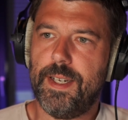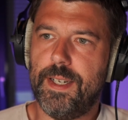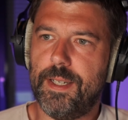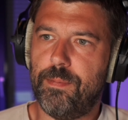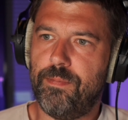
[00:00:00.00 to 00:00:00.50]

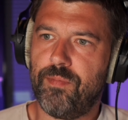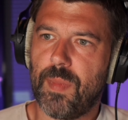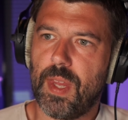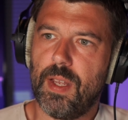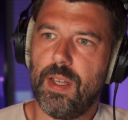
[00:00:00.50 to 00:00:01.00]

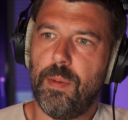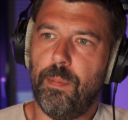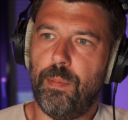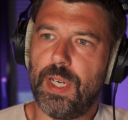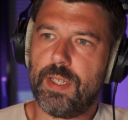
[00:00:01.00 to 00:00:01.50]

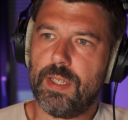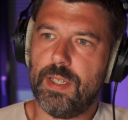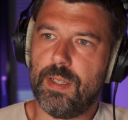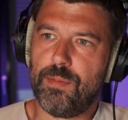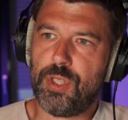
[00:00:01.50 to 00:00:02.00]
But
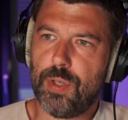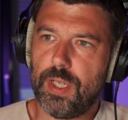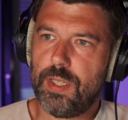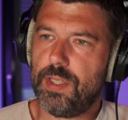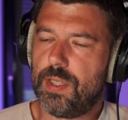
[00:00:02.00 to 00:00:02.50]

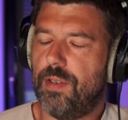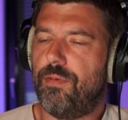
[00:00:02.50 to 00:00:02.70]
GUIDs are,